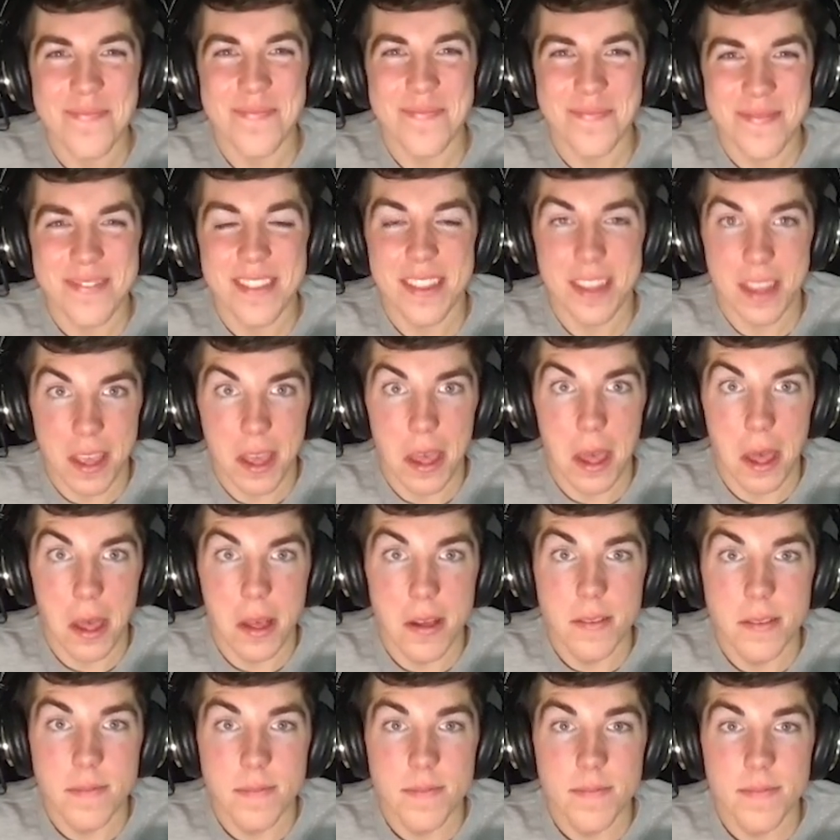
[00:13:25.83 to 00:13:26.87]
on the
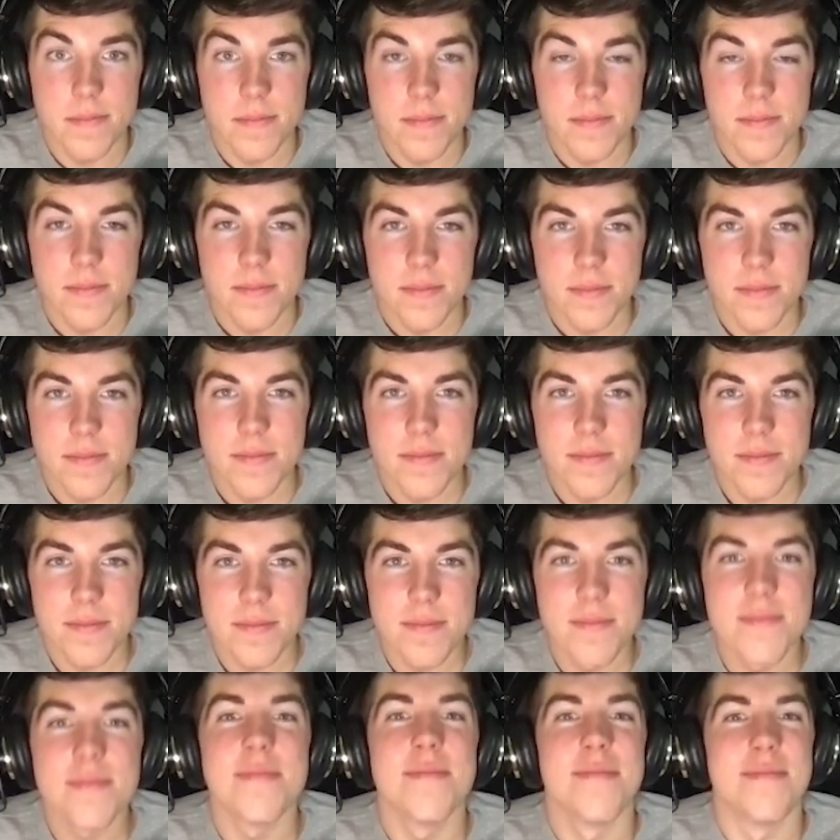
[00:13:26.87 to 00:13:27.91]
defensive
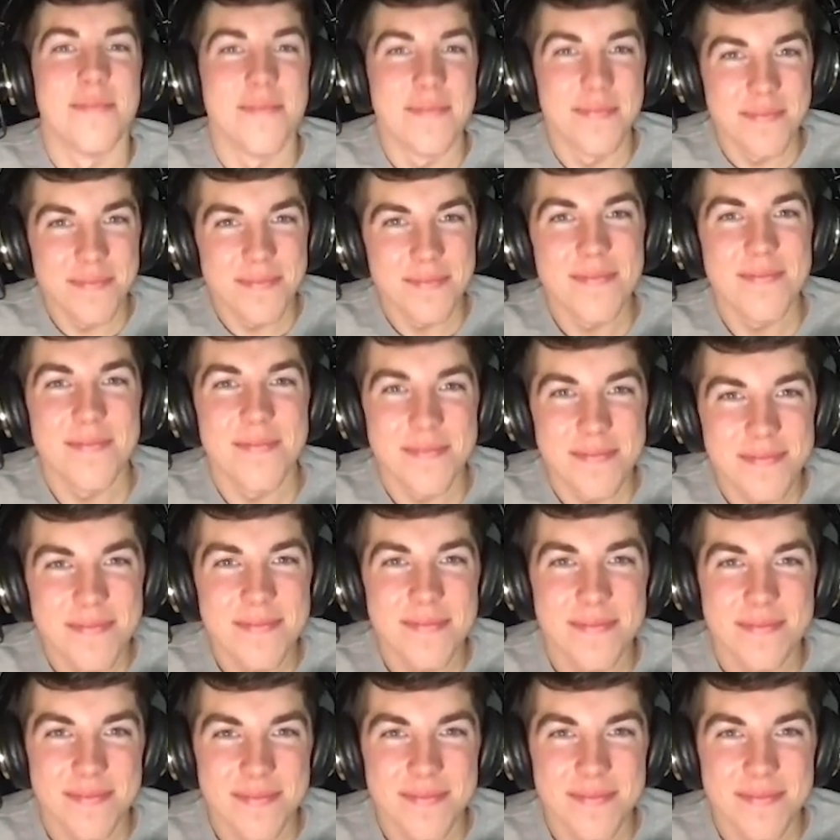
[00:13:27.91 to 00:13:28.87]
side of the ball.